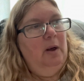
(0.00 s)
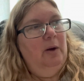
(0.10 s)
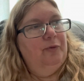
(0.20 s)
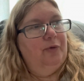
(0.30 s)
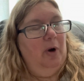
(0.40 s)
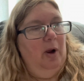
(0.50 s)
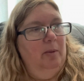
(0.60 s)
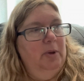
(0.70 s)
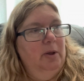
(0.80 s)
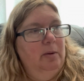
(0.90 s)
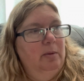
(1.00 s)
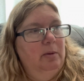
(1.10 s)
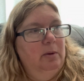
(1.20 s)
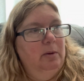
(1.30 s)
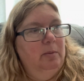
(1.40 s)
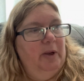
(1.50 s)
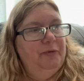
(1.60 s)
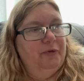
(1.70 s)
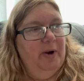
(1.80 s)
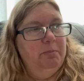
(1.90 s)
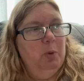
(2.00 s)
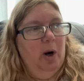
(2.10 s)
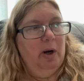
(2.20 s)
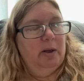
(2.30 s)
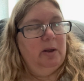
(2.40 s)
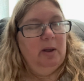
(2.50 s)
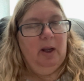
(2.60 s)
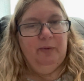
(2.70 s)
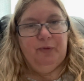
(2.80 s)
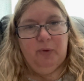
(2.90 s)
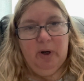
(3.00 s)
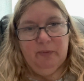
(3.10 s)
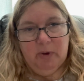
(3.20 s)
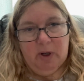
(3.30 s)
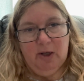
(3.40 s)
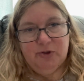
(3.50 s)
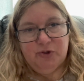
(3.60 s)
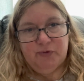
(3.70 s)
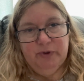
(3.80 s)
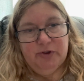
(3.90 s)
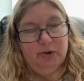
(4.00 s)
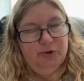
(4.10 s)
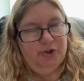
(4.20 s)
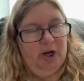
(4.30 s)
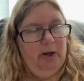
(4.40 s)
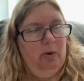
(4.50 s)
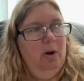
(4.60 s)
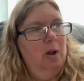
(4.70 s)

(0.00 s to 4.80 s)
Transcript: from my friend Mark at ForeverConsciousResearch channel.